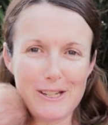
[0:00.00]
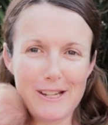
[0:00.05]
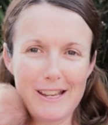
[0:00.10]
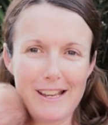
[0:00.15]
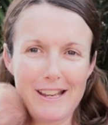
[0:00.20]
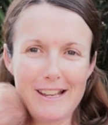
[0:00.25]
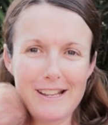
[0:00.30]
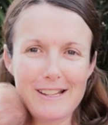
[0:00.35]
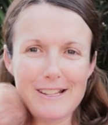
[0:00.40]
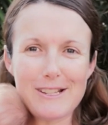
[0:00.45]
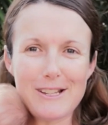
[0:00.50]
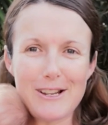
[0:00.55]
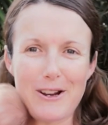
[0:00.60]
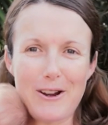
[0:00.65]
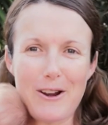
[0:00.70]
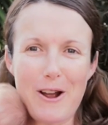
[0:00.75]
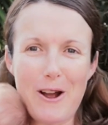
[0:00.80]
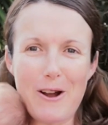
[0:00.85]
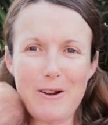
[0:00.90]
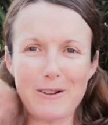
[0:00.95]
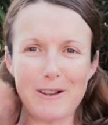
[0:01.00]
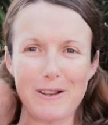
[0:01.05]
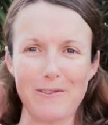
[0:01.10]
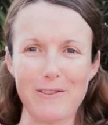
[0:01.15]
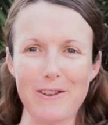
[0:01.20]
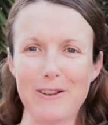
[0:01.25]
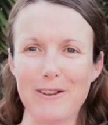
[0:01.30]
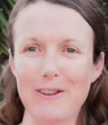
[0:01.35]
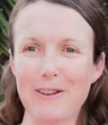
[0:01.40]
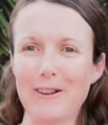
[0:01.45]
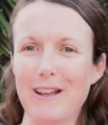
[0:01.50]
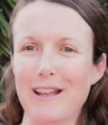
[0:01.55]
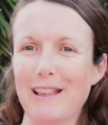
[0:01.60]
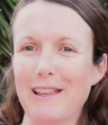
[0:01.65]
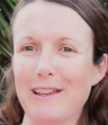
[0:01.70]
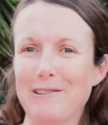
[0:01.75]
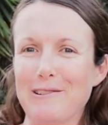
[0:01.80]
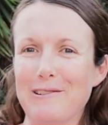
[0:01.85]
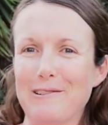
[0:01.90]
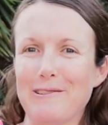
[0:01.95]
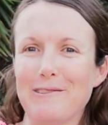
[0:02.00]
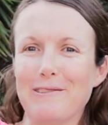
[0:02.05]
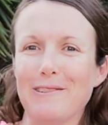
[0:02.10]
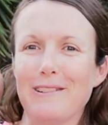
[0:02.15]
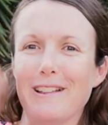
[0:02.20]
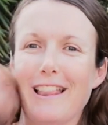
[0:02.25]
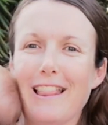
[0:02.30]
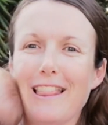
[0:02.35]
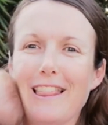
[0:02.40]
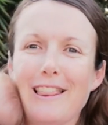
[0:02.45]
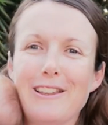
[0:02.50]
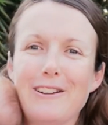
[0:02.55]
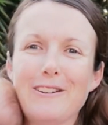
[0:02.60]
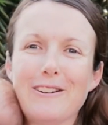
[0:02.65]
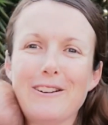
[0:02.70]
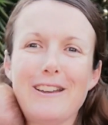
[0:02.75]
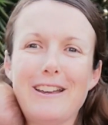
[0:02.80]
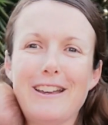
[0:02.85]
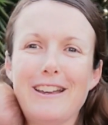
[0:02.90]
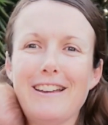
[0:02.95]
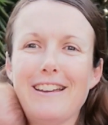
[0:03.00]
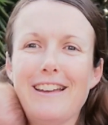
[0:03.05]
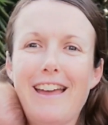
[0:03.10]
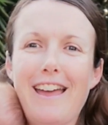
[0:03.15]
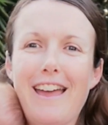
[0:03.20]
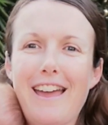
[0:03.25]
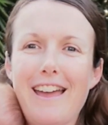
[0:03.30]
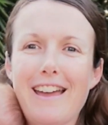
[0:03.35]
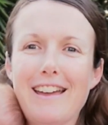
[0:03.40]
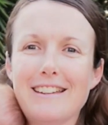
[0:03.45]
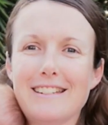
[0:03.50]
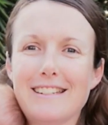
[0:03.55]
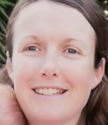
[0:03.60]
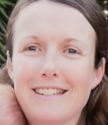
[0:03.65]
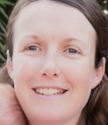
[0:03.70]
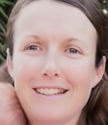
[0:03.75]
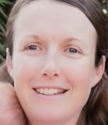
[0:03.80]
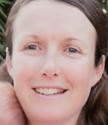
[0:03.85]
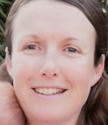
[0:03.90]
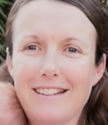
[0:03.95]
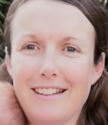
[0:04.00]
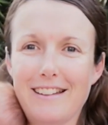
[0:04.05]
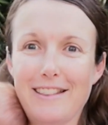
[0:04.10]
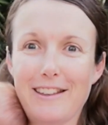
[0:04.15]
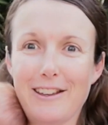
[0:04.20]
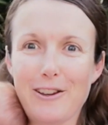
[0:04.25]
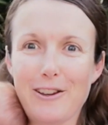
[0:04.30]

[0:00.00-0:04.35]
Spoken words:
So I'll give you a little look at the